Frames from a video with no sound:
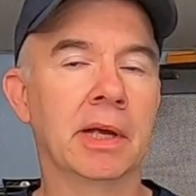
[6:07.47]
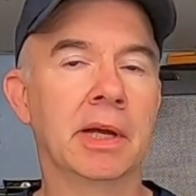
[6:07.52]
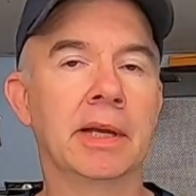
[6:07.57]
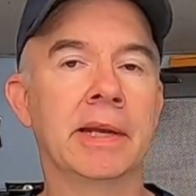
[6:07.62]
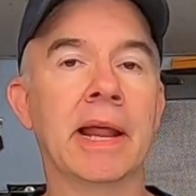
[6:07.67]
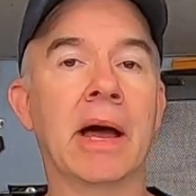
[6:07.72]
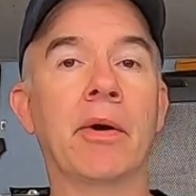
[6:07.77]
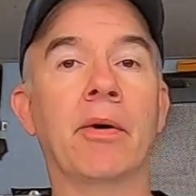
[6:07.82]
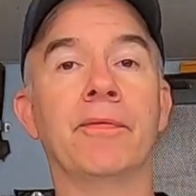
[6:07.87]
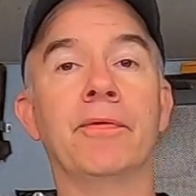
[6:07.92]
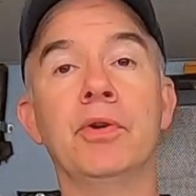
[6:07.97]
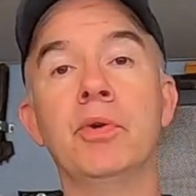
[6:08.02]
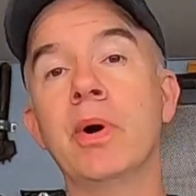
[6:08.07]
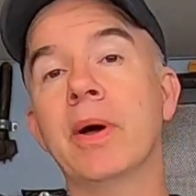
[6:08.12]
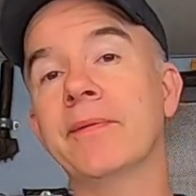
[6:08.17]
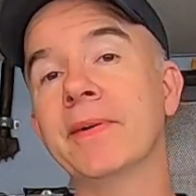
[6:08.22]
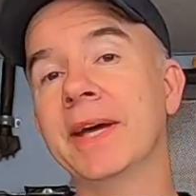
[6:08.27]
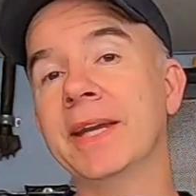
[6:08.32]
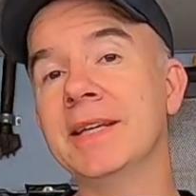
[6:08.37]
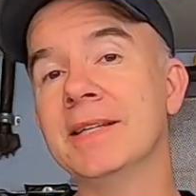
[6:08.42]
Now, if you
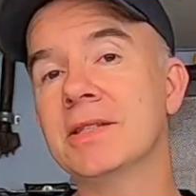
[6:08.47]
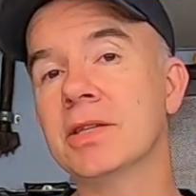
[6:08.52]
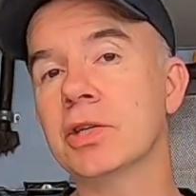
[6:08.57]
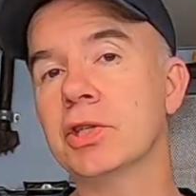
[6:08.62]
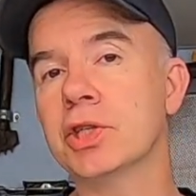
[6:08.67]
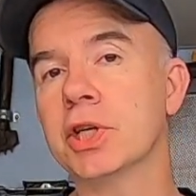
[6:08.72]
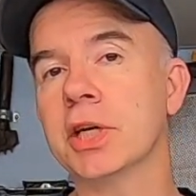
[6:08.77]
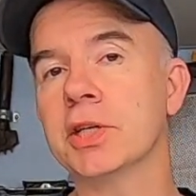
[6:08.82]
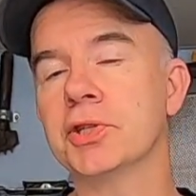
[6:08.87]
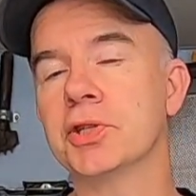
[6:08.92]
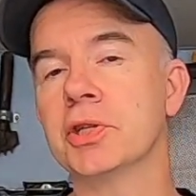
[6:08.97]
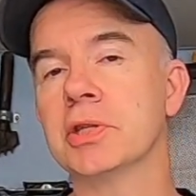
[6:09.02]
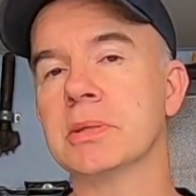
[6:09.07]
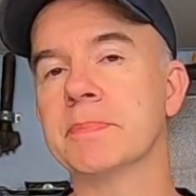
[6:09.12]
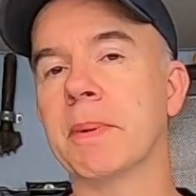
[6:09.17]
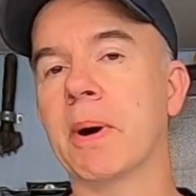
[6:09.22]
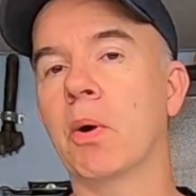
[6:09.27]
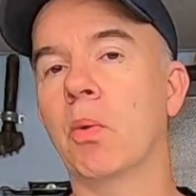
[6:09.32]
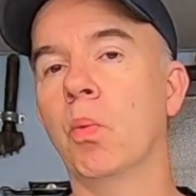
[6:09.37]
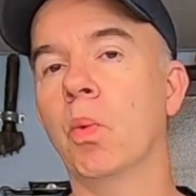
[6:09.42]
have any suggestions
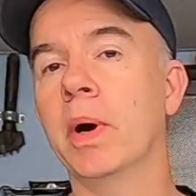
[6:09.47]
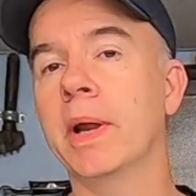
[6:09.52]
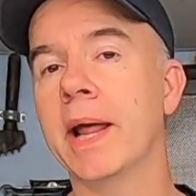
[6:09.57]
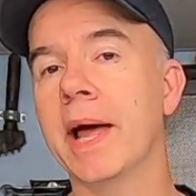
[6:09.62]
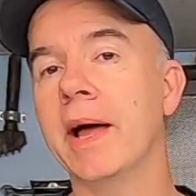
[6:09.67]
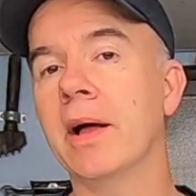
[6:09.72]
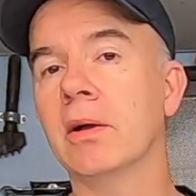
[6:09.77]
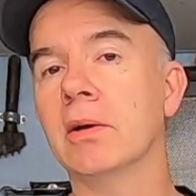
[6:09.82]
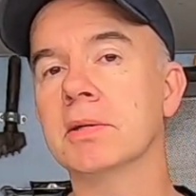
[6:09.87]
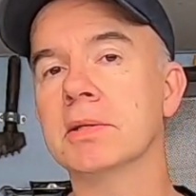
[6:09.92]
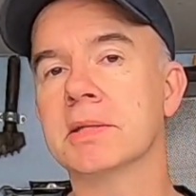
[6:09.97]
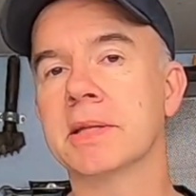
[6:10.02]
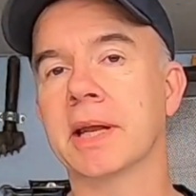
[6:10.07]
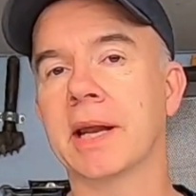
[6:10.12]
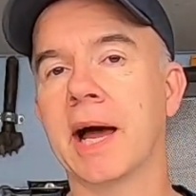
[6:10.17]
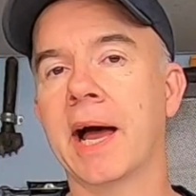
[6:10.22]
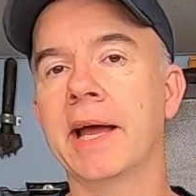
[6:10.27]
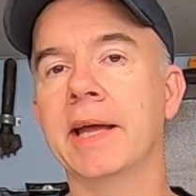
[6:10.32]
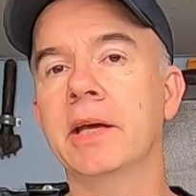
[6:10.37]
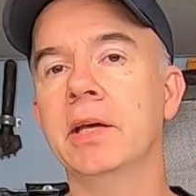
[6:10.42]
about what else that
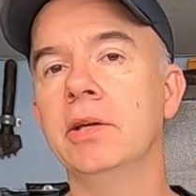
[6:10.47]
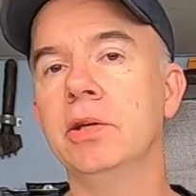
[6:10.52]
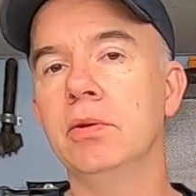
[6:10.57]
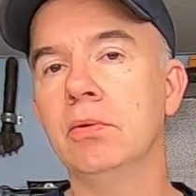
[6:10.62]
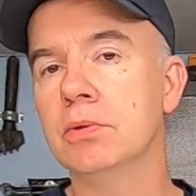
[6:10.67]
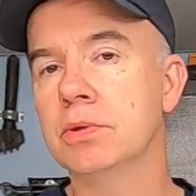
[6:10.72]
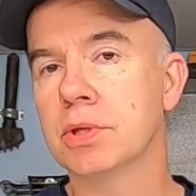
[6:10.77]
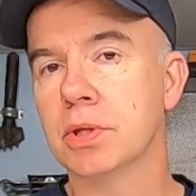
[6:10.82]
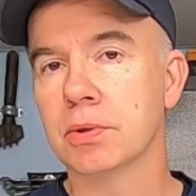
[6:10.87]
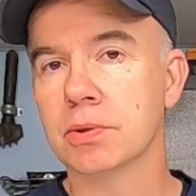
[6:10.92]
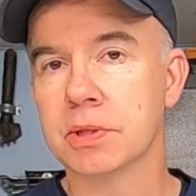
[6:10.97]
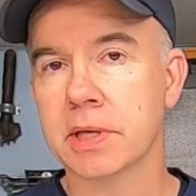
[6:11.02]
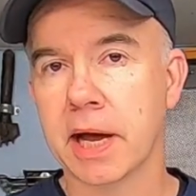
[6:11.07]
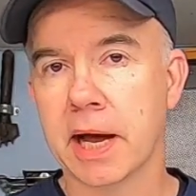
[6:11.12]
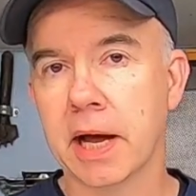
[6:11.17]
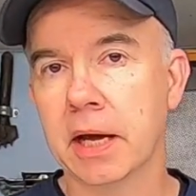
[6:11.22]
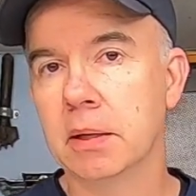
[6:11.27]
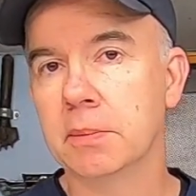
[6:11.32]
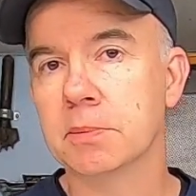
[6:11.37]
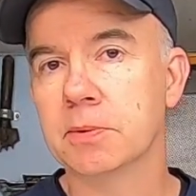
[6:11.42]
I can use those
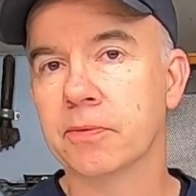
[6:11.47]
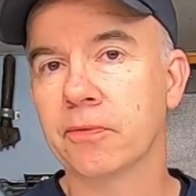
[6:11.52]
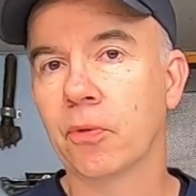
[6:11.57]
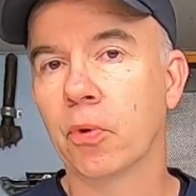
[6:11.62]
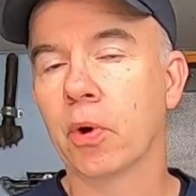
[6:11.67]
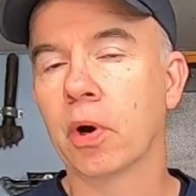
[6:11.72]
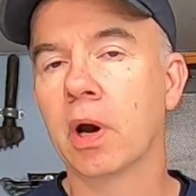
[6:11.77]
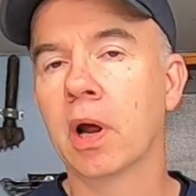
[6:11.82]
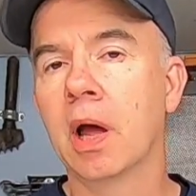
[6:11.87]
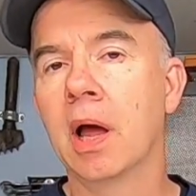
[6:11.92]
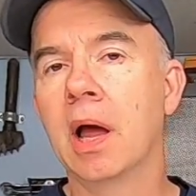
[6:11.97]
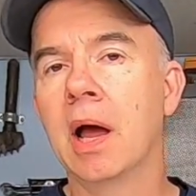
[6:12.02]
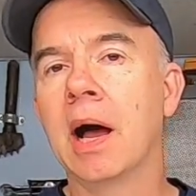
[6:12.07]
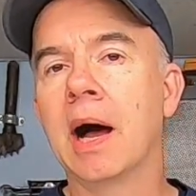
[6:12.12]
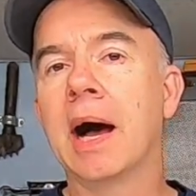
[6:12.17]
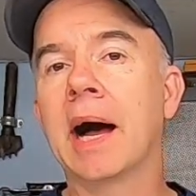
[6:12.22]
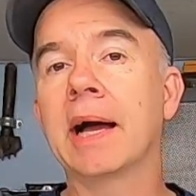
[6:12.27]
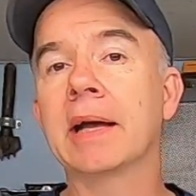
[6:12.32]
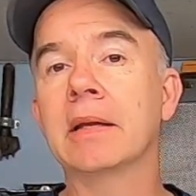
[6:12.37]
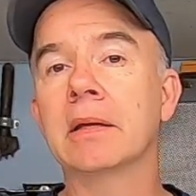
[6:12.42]
items for,
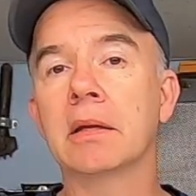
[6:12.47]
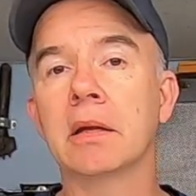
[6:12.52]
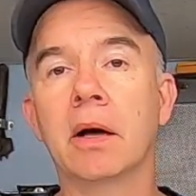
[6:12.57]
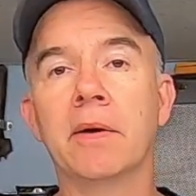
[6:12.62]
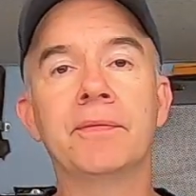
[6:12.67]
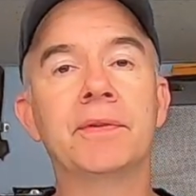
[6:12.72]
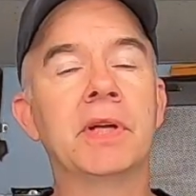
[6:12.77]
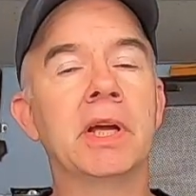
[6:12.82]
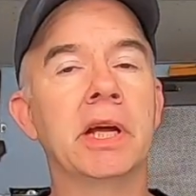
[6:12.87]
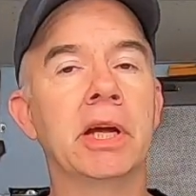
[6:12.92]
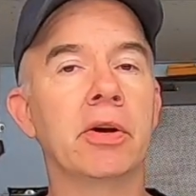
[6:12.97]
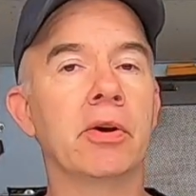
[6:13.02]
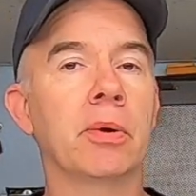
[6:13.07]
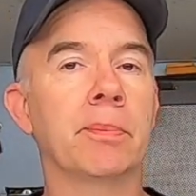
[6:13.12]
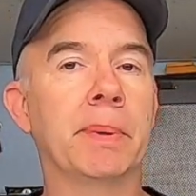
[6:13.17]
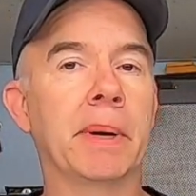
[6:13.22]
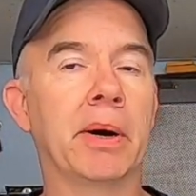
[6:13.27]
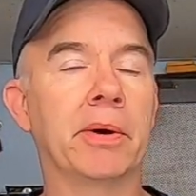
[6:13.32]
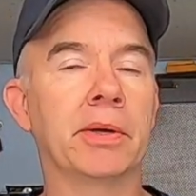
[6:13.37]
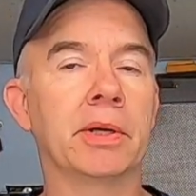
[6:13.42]
I'd love to hear
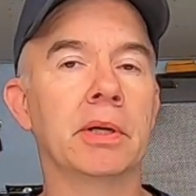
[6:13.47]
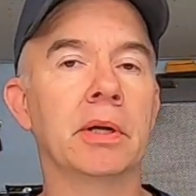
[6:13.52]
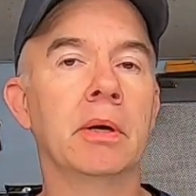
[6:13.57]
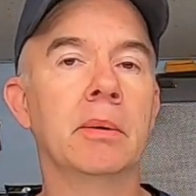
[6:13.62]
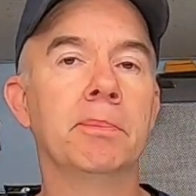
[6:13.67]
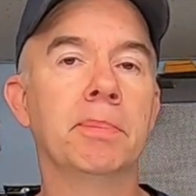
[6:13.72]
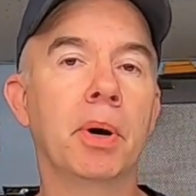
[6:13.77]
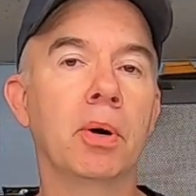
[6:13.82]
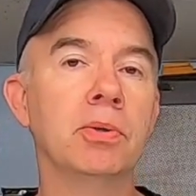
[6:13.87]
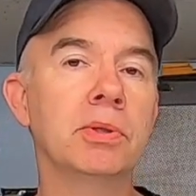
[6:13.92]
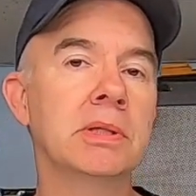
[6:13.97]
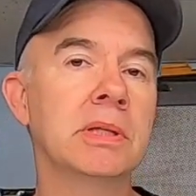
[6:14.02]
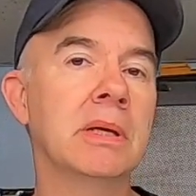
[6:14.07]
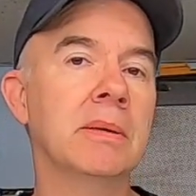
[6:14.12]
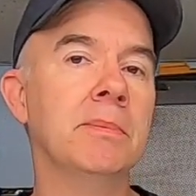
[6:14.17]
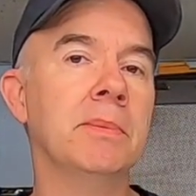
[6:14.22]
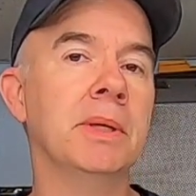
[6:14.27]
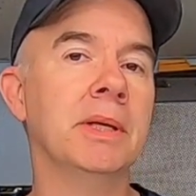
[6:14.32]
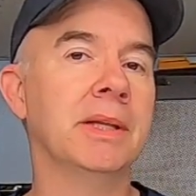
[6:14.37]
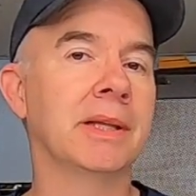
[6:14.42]
about it. Post
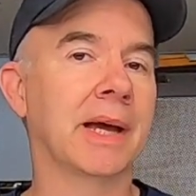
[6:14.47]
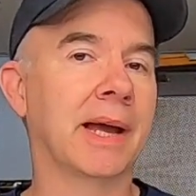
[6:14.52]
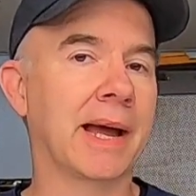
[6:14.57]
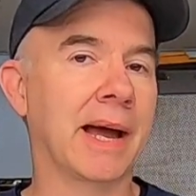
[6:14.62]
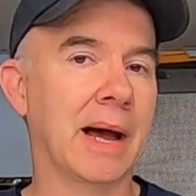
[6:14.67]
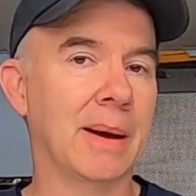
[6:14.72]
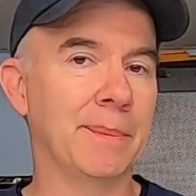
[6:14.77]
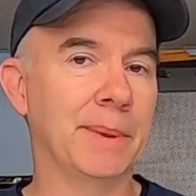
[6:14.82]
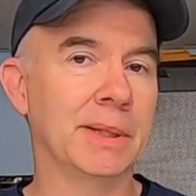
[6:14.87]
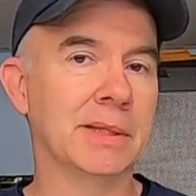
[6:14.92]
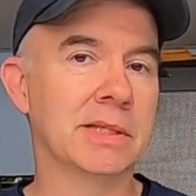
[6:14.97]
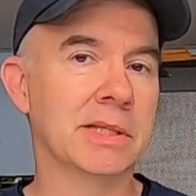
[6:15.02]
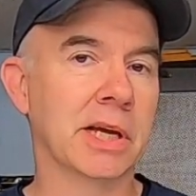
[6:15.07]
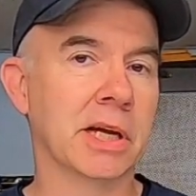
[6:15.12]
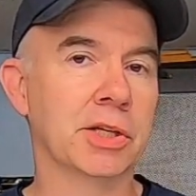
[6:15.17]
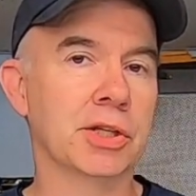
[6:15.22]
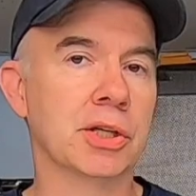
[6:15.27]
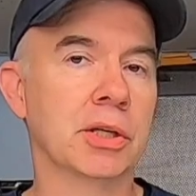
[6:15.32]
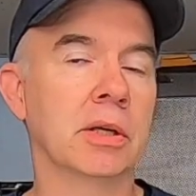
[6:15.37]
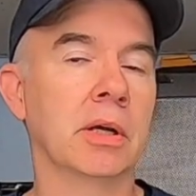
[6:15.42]
them in the comments
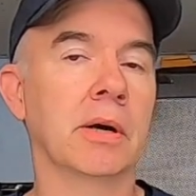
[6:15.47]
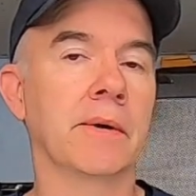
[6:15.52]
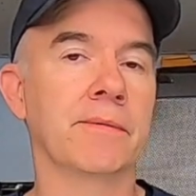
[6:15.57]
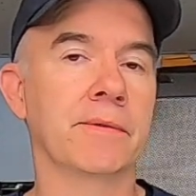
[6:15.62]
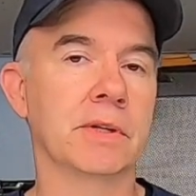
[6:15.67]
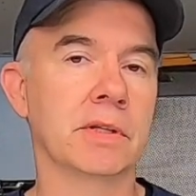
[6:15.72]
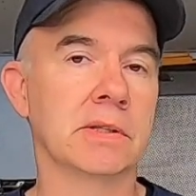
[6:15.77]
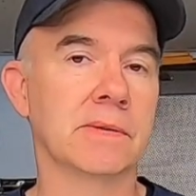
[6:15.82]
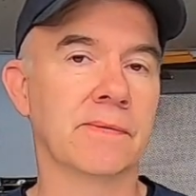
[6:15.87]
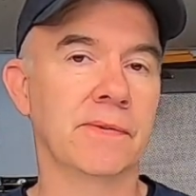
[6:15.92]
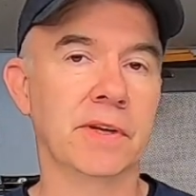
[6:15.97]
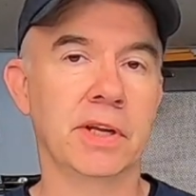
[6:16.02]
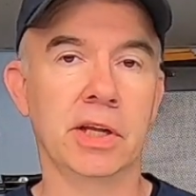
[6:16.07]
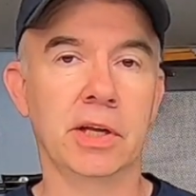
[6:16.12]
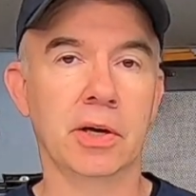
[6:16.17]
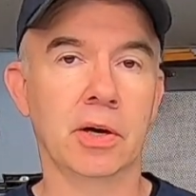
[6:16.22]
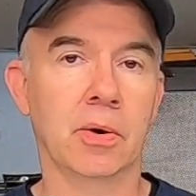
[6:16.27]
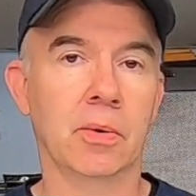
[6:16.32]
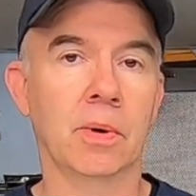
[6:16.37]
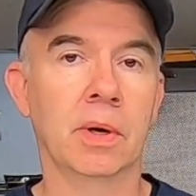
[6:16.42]
section of this
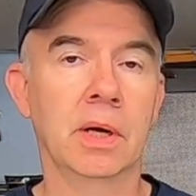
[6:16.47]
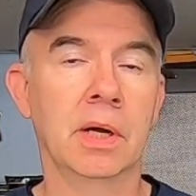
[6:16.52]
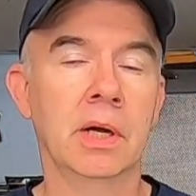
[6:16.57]
video.